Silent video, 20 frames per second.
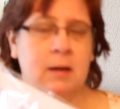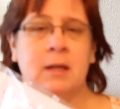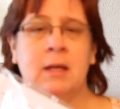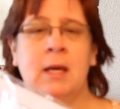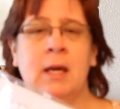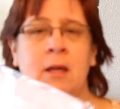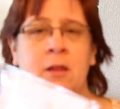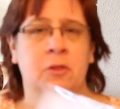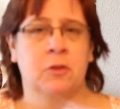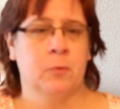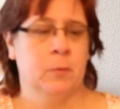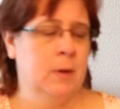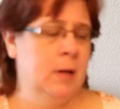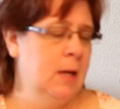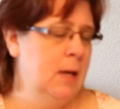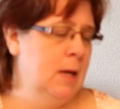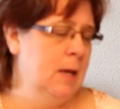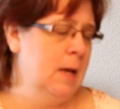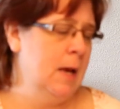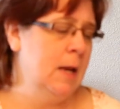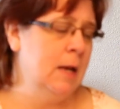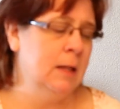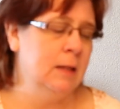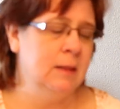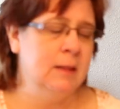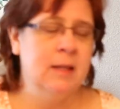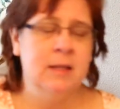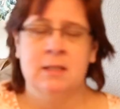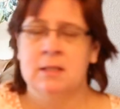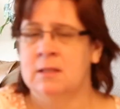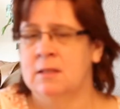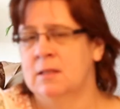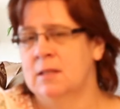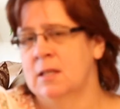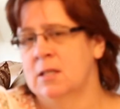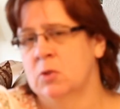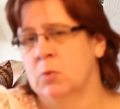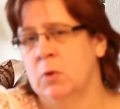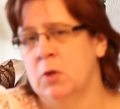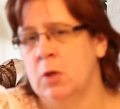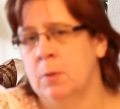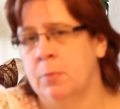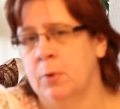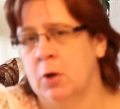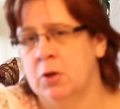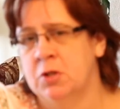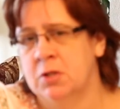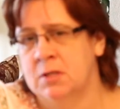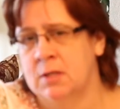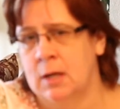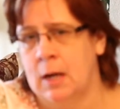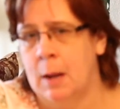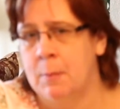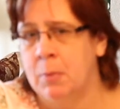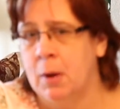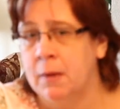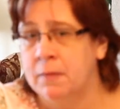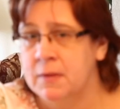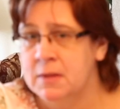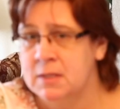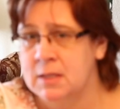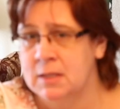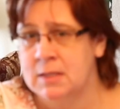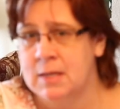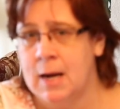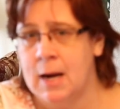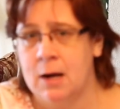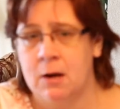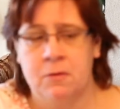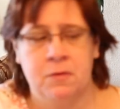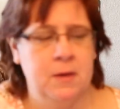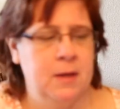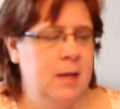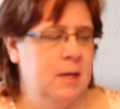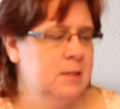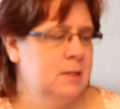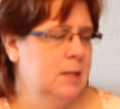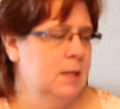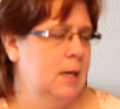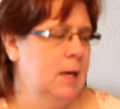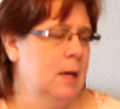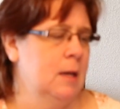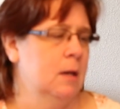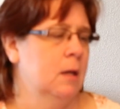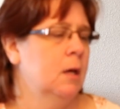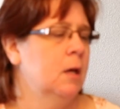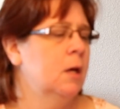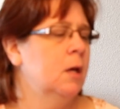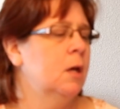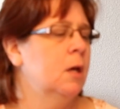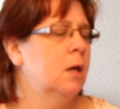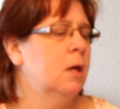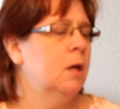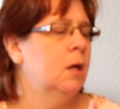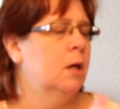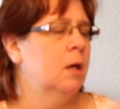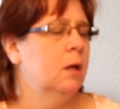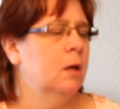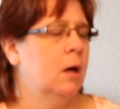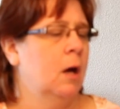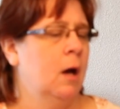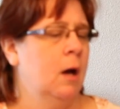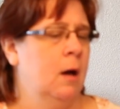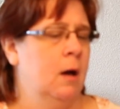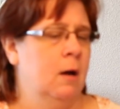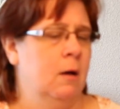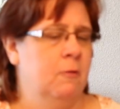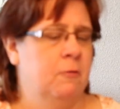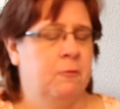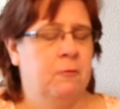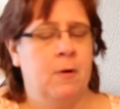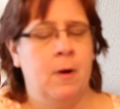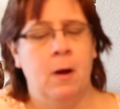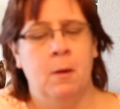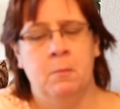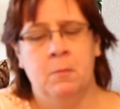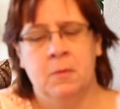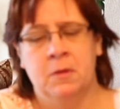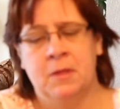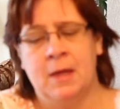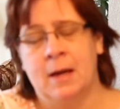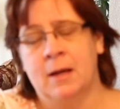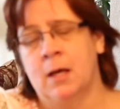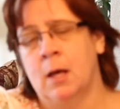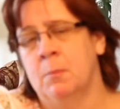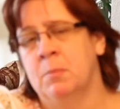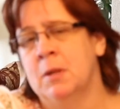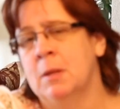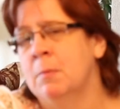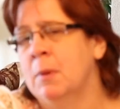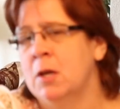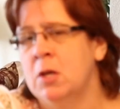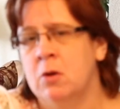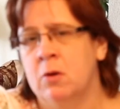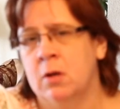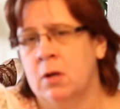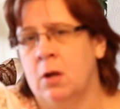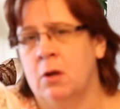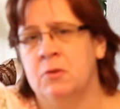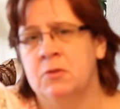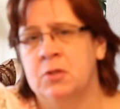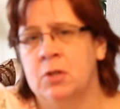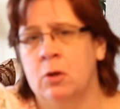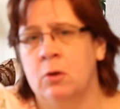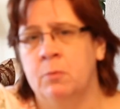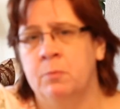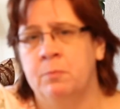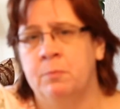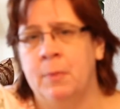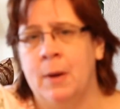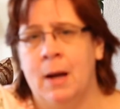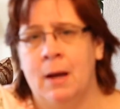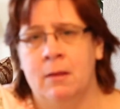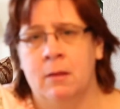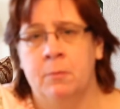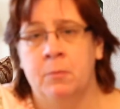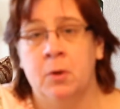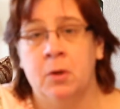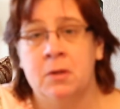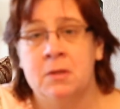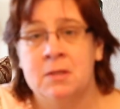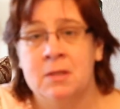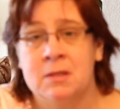kit 3, and it lists this when you purchase it. I bought this entire thing as a kit from that company, but you can also buy the books